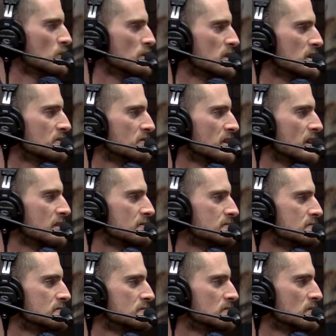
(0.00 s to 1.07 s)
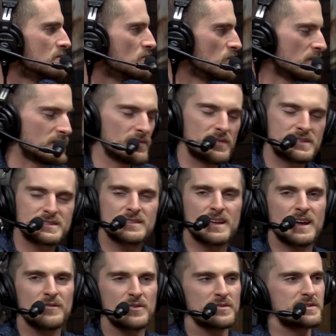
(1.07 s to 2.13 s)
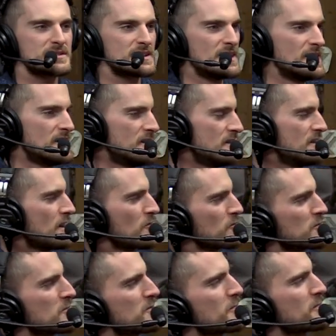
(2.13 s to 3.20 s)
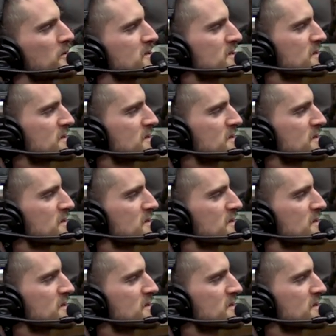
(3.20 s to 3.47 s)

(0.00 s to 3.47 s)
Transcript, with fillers: We'll leave that what, let's you're the smart listen. one, Rube. Yeah, Rube, you're pretty